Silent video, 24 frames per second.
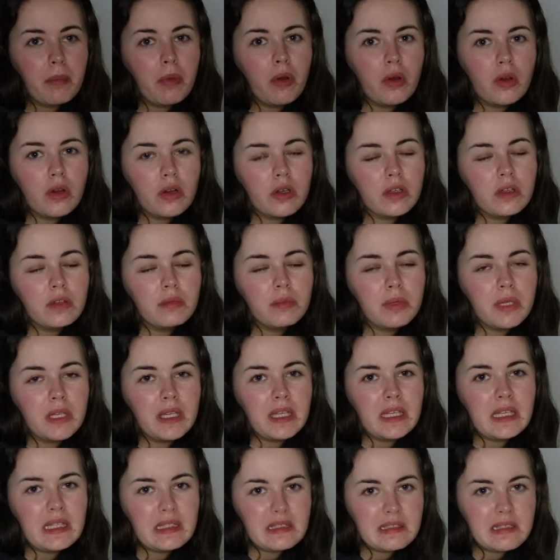book could have been
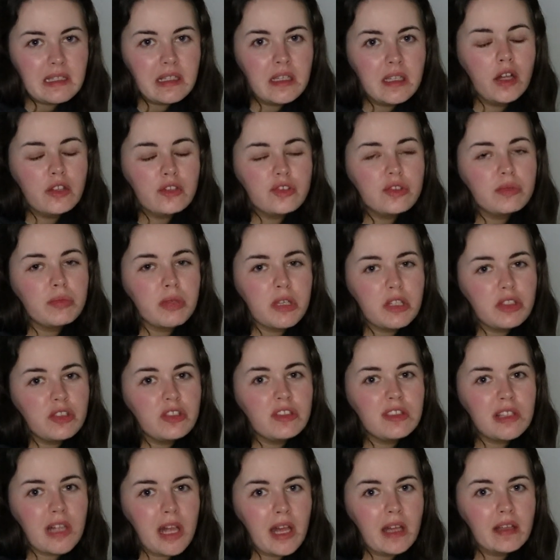easily 100
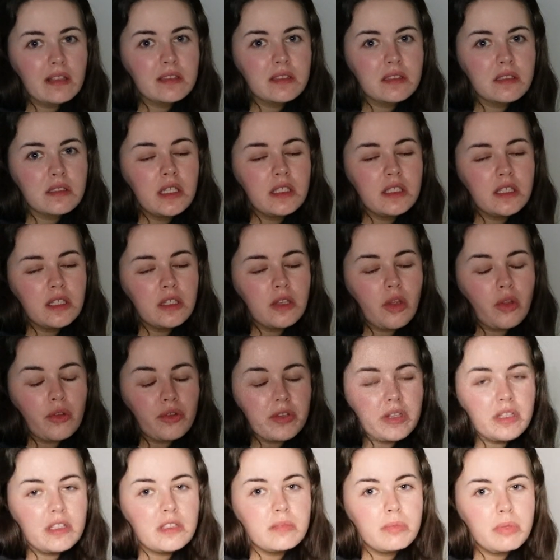pages less. It did not
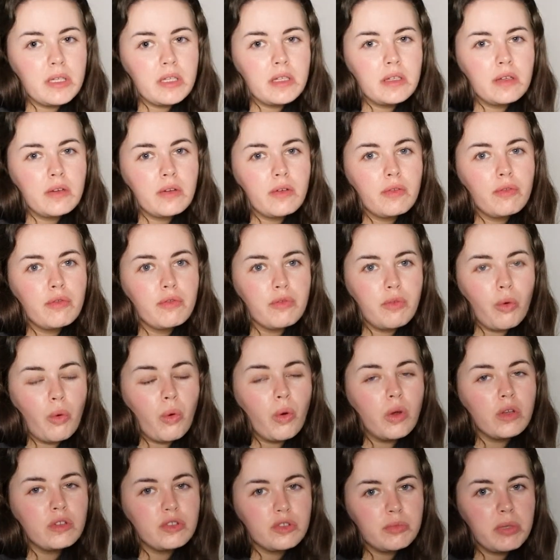need to be
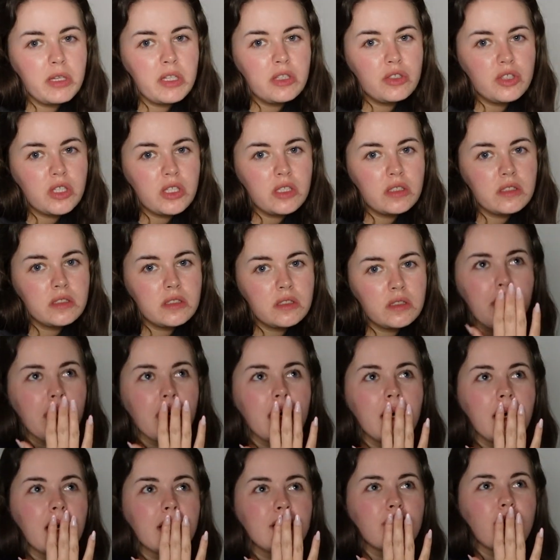400 pages. But
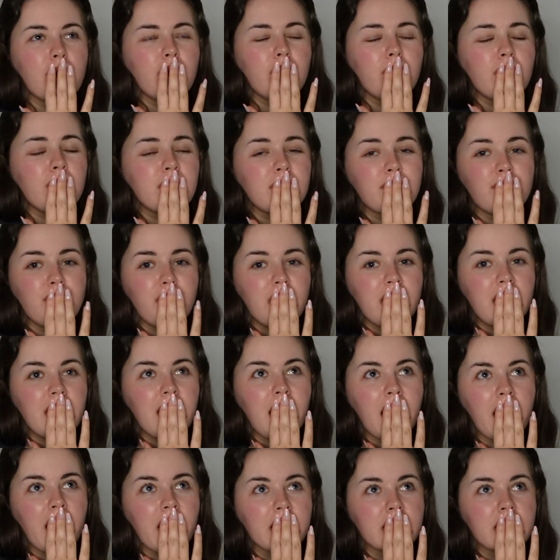I don't know what to read next.